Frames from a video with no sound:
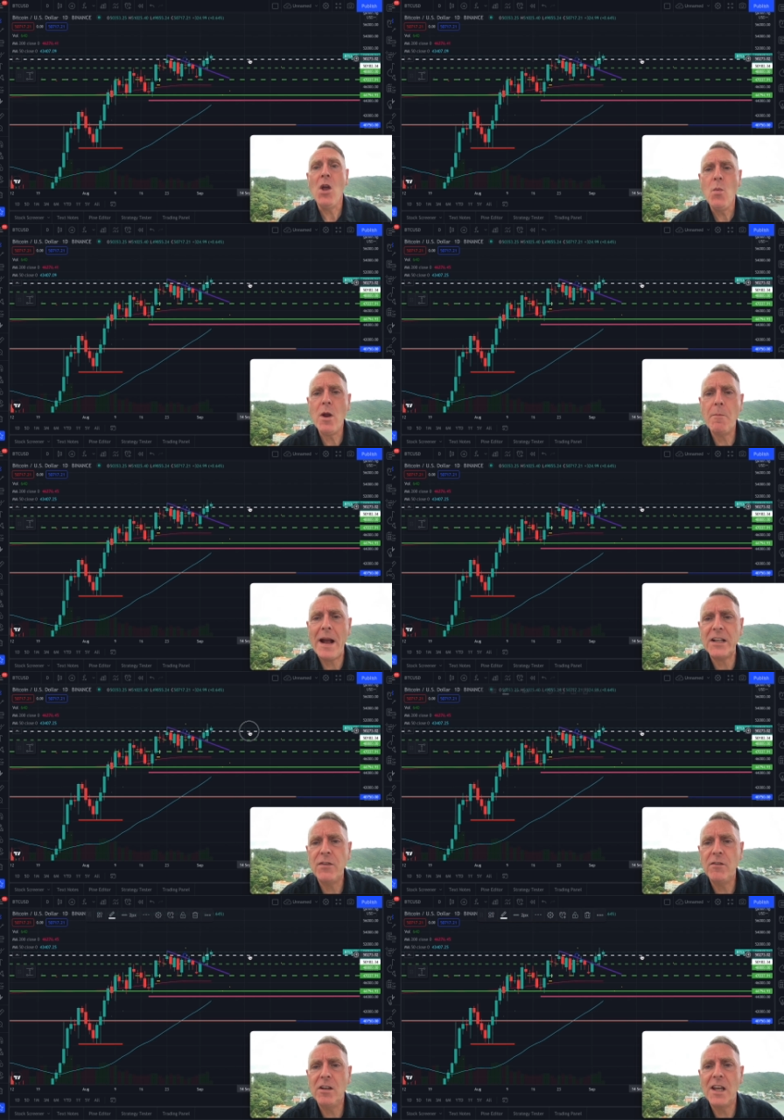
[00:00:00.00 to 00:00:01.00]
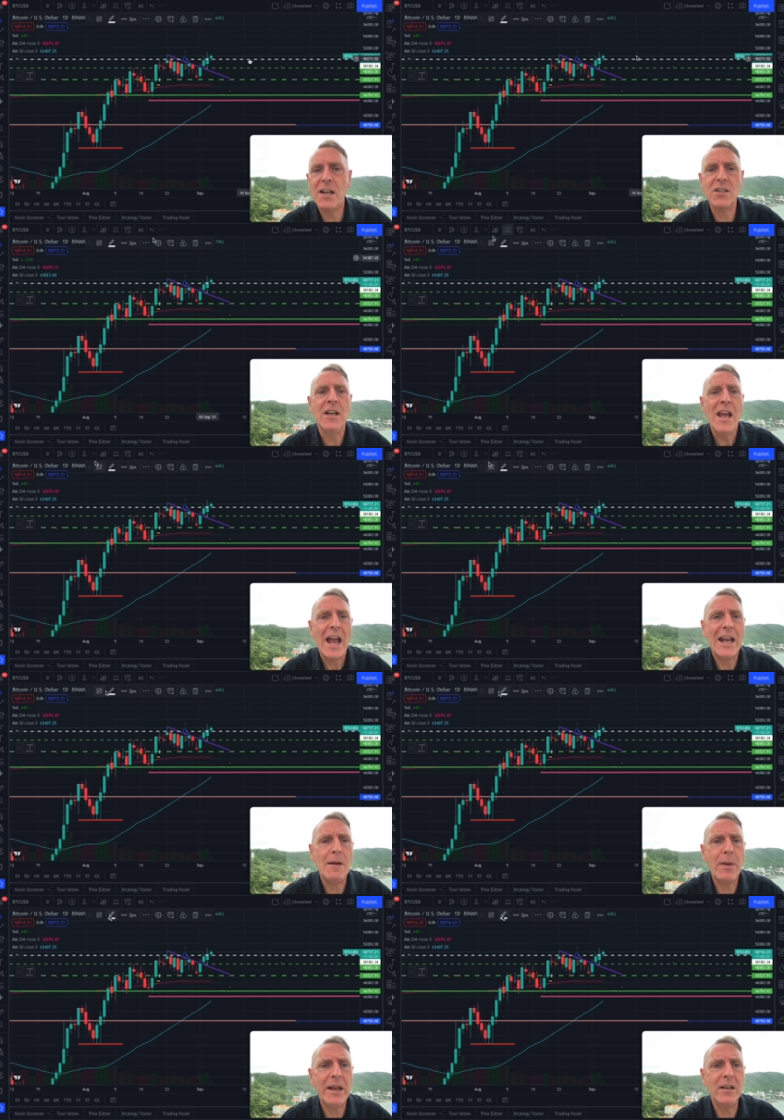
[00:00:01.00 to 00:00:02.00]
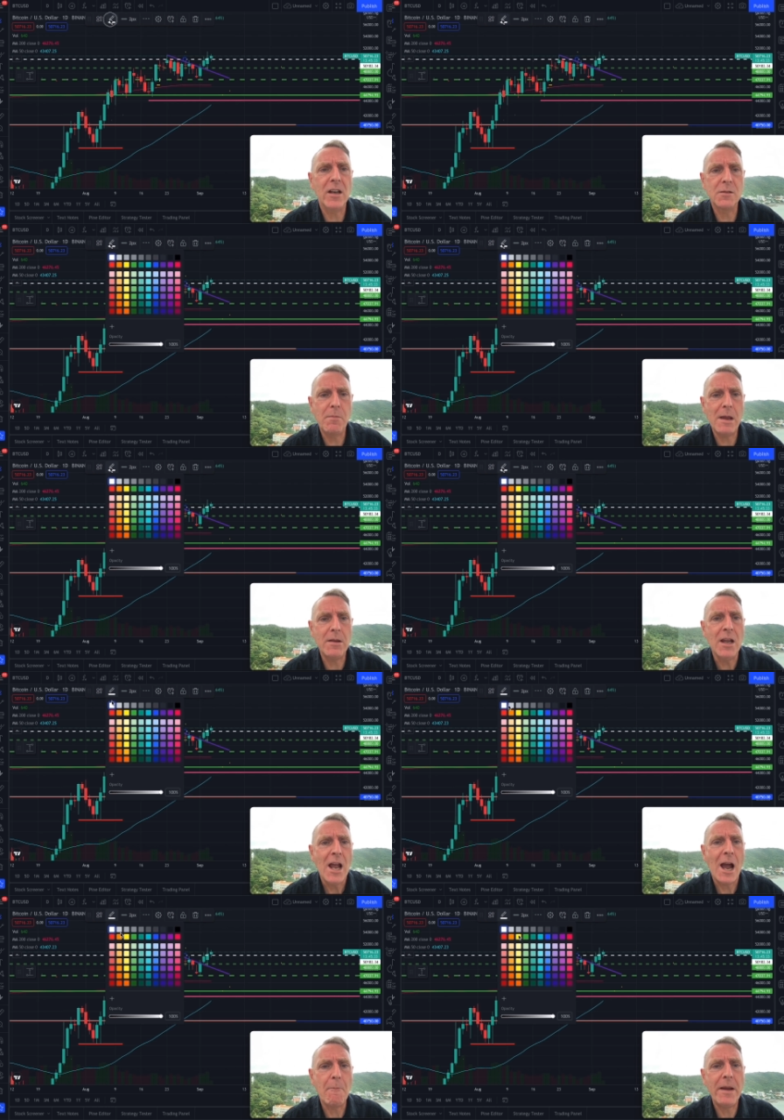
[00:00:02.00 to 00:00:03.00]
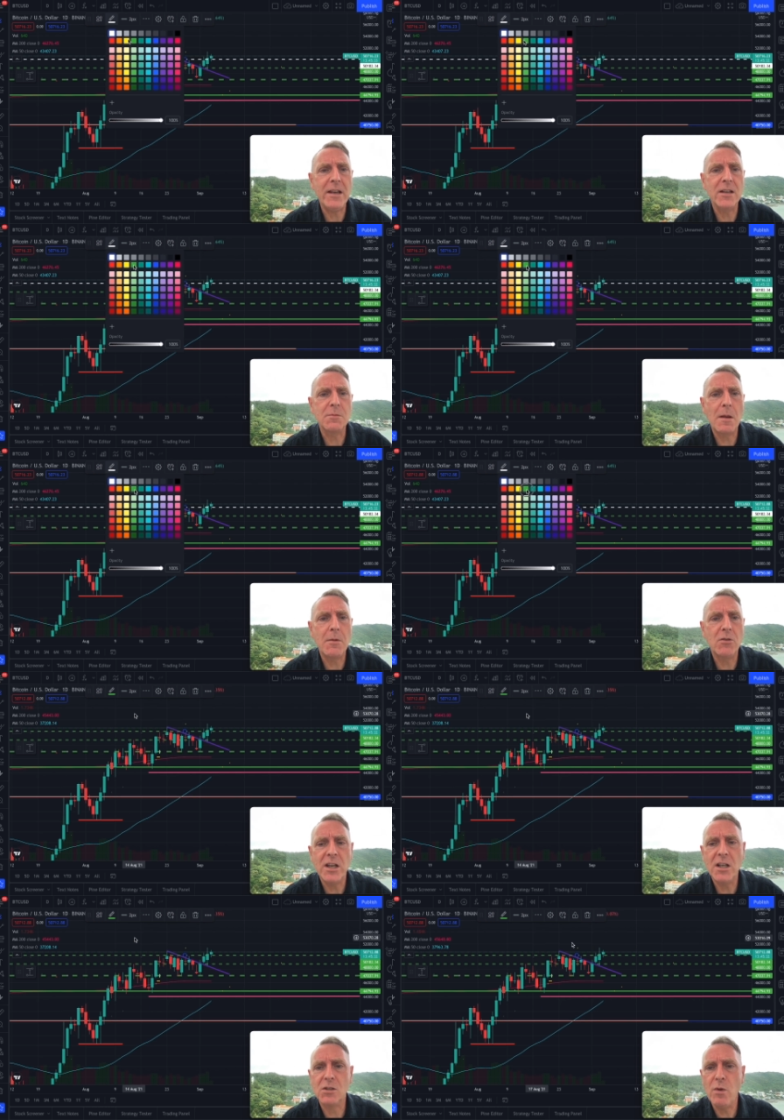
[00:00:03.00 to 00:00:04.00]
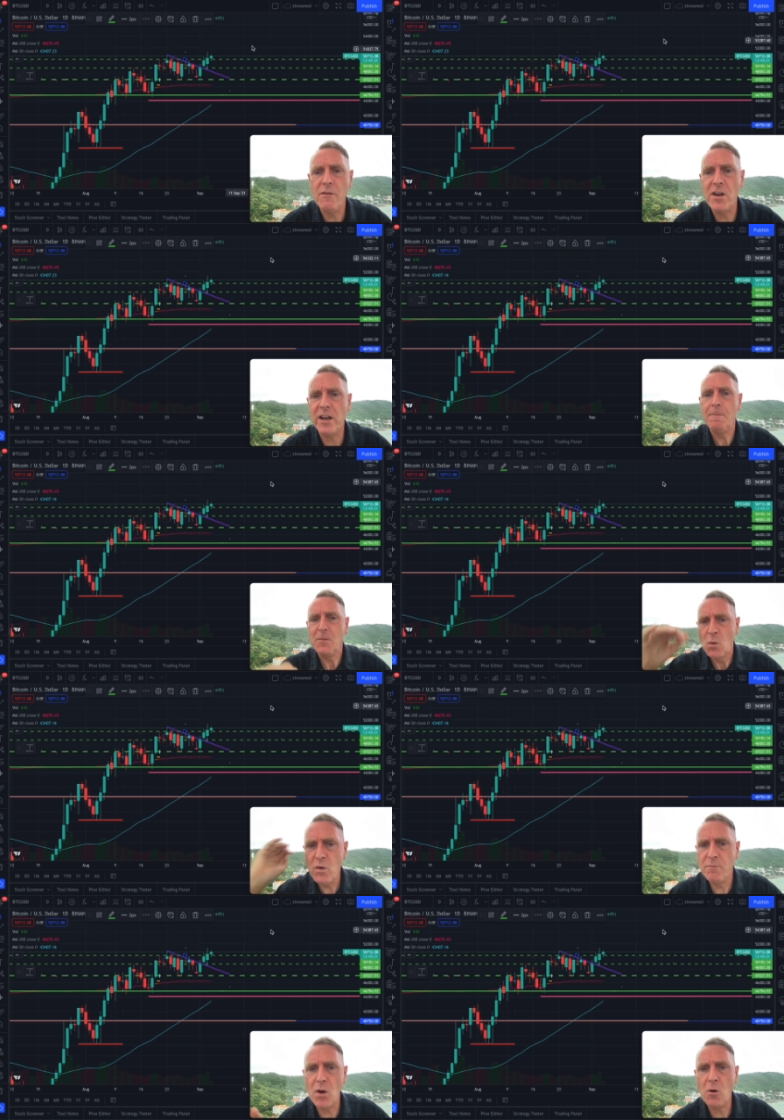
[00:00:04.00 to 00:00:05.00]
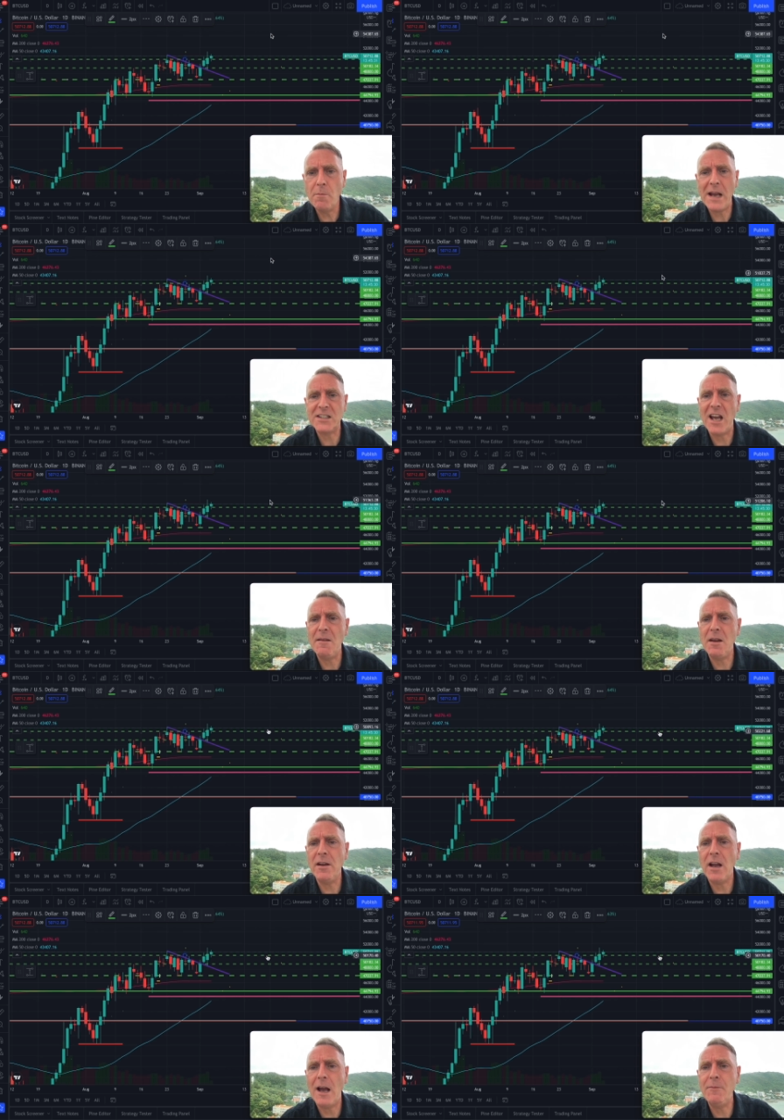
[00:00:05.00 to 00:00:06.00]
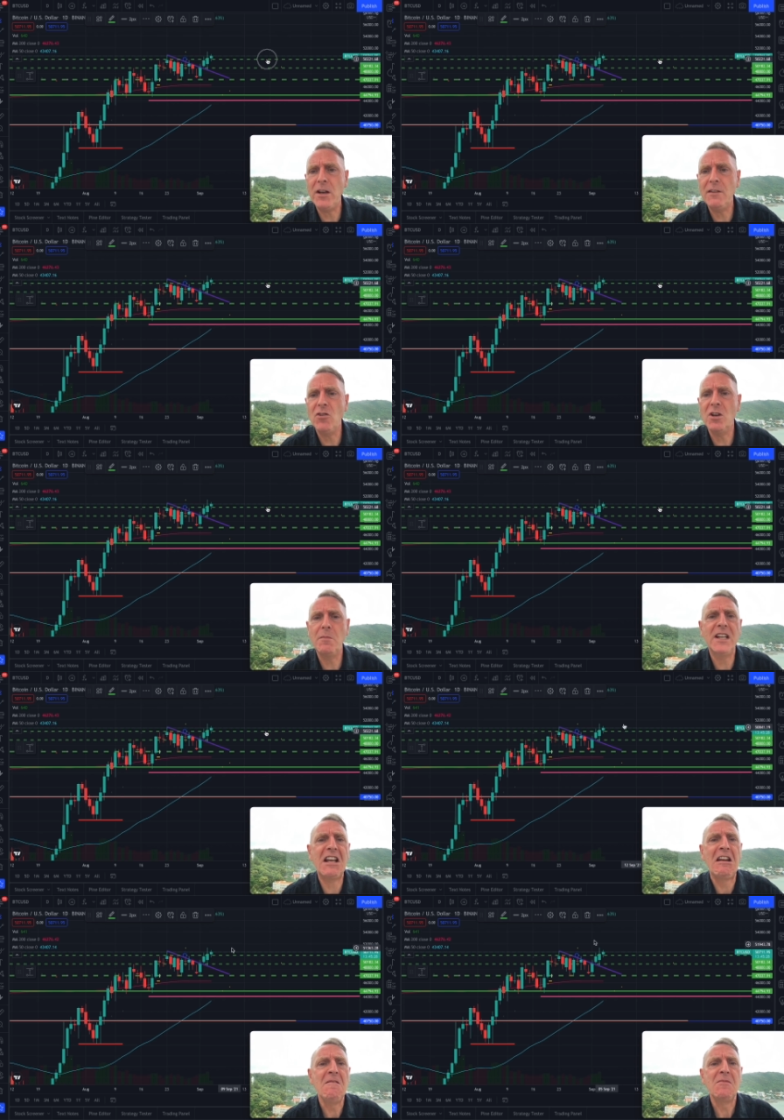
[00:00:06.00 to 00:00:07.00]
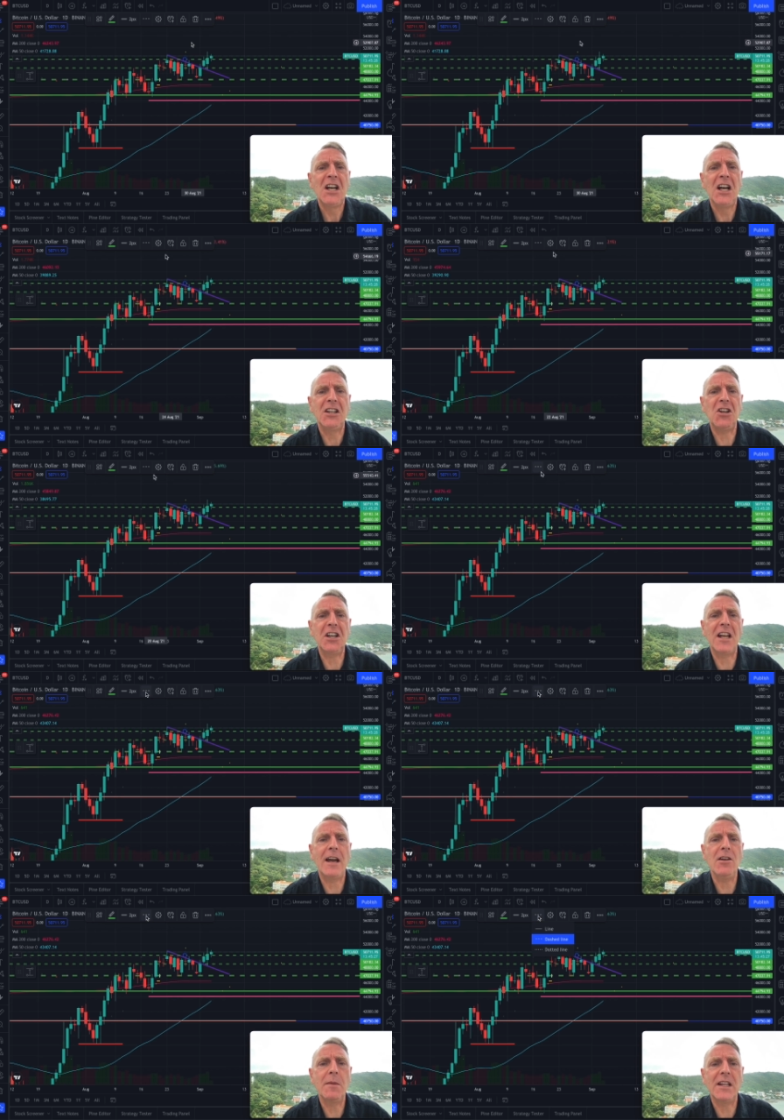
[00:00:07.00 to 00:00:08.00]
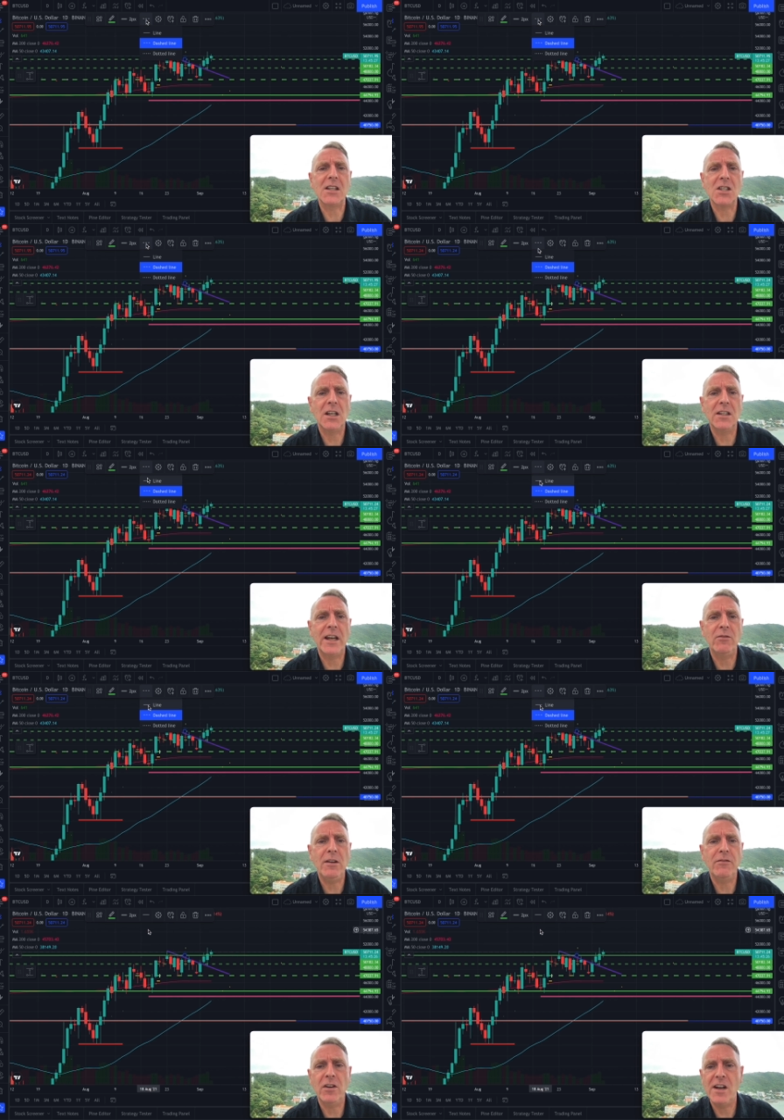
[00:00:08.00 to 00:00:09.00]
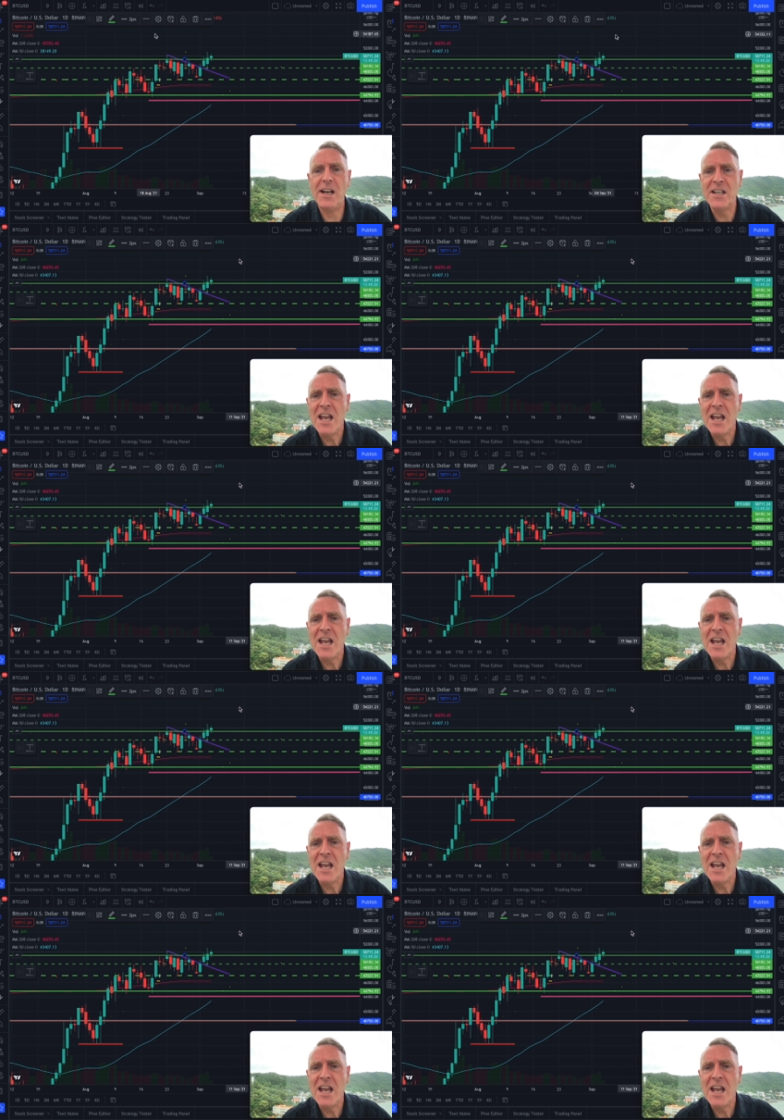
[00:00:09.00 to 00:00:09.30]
we are past 50,000, and I'm painting this baby. I'm painting this baby green because we've done it. We've blown past it. I'm not even gonna make that dotted line. I'm gonna make that solid line right in front of your eyes.